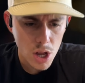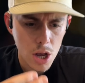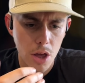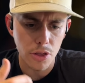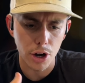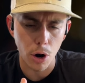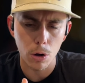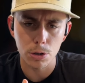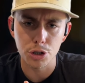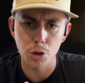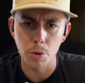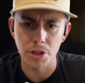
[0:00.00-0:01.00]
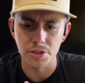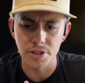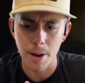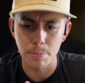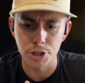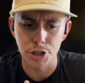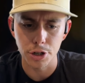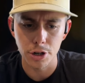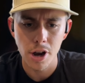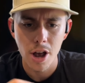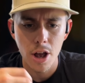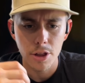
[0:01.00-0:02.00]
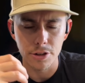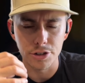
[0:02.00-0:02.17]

And then also with the temperature, the